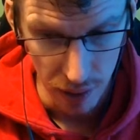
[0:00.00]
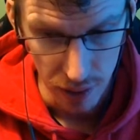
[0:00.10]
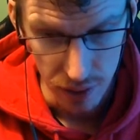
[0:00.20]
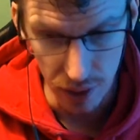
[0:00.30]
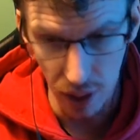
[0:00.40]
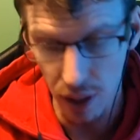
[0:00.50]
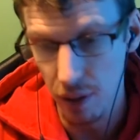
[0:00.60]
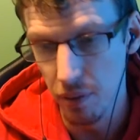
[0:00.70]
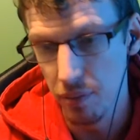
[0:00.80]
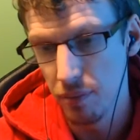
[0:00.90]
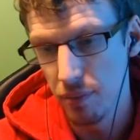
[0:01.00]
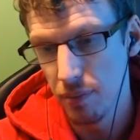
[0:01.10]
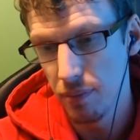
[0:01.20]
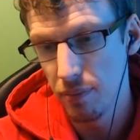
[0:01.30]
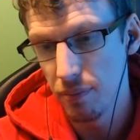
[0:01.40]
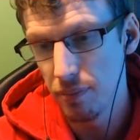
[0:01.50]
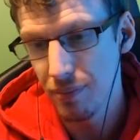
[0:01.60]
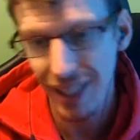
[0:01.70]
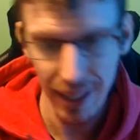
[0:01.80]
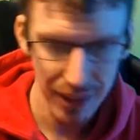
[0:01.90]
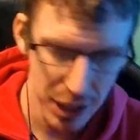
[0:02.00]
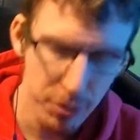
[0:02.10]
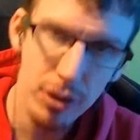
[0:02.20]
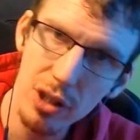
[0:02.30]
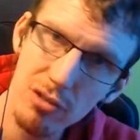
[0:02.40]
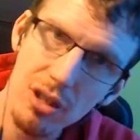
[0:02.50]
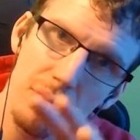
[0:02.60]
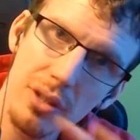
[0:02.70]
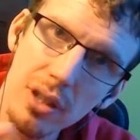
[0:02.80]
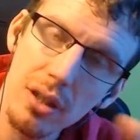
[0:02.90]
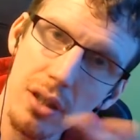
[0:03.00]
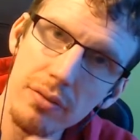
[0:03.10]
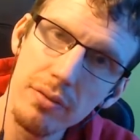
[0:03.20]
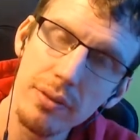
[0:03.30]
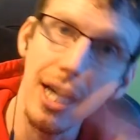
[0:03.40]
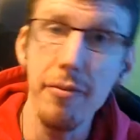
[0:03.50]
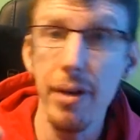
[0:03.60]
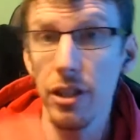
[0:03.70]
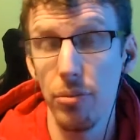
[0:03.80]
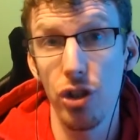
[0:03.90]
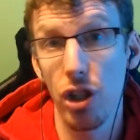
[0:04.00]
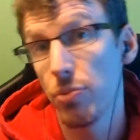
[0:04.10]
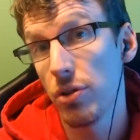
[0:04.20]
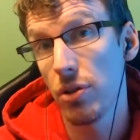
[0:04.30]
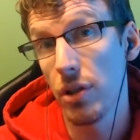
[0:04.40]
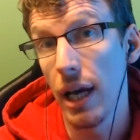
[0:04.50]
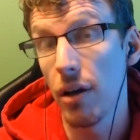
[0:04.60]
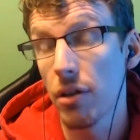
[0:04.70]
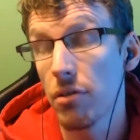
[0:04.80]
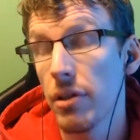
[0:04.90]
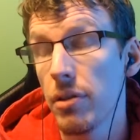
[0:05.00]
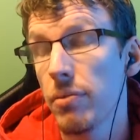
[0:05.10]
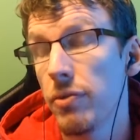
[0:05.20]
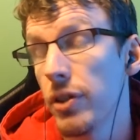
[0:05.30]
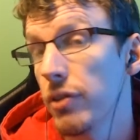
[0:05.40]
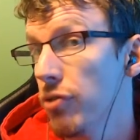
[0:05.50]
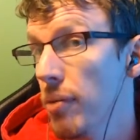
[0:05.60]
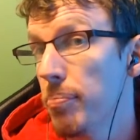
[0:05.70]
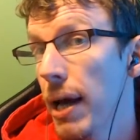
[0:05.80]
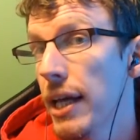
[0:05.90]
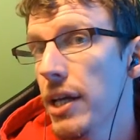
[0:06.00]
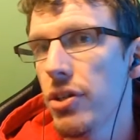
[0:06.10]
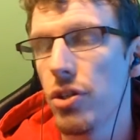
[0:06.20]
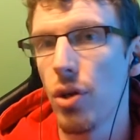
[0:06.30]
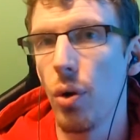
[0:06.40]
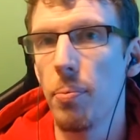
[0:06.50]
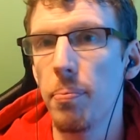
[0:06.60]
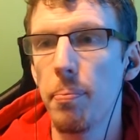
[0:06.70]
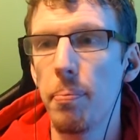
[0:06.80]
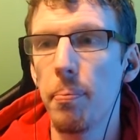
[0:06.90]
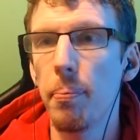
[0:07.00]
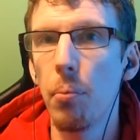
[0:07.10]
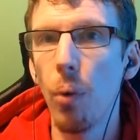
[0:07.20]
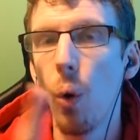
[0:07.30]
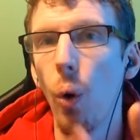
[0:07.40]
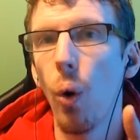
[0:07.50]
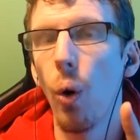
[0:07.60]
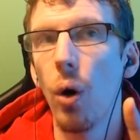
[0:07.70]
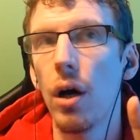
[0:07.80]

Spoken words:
So yeah, that's my only gripe with D-Live. They have made some adjustments to the algorithm for the front page, so more